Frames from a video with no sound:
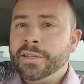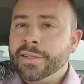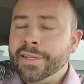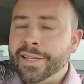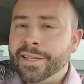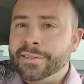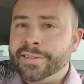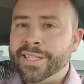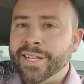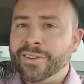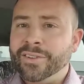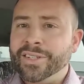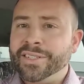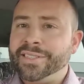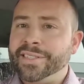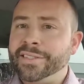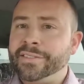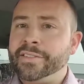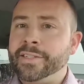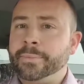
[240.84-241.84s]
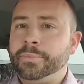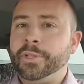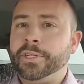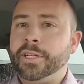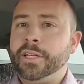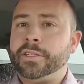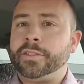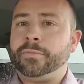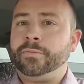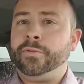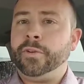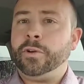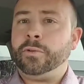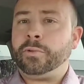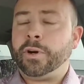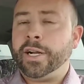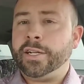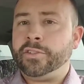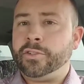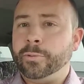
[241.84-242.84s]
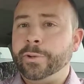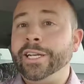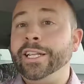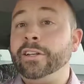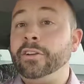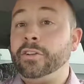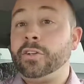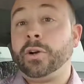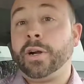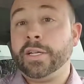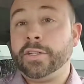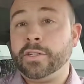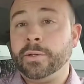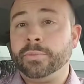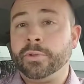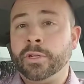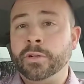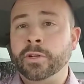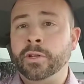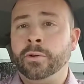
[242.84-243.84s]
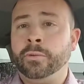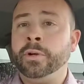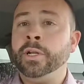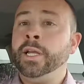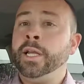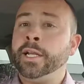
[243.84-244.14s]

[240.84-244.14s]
is telling us that something doesn't feel right, so we need to try something new.